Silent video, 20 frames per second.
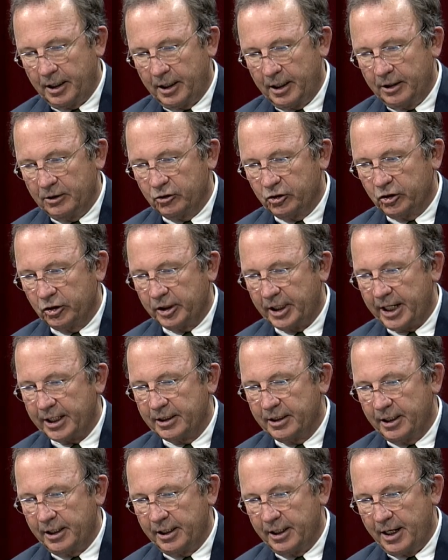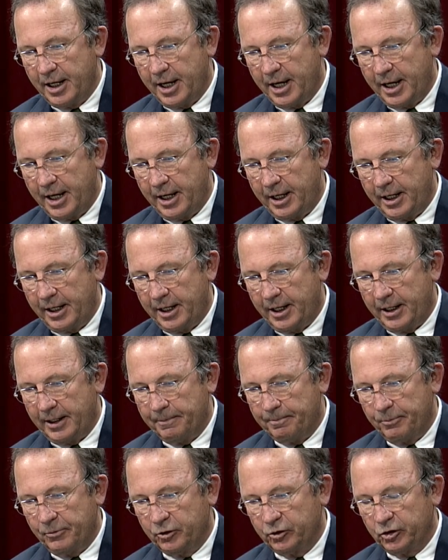in selecting a
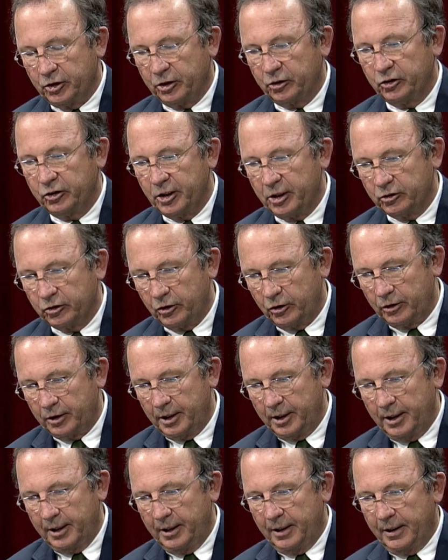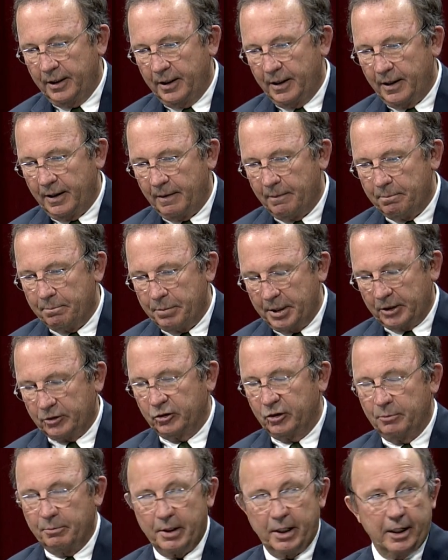successor, pick
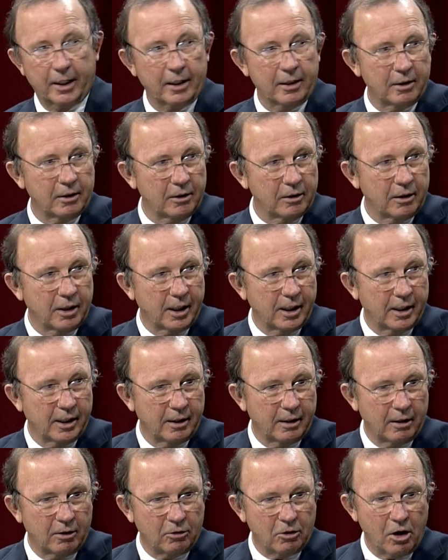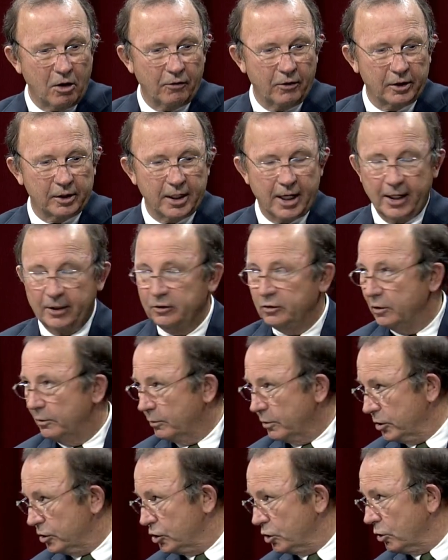somebody along the lines of
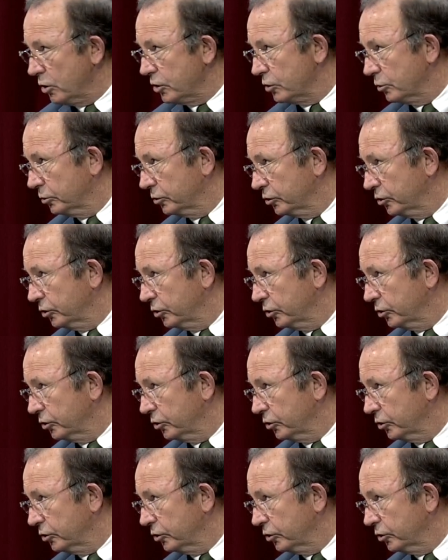what George was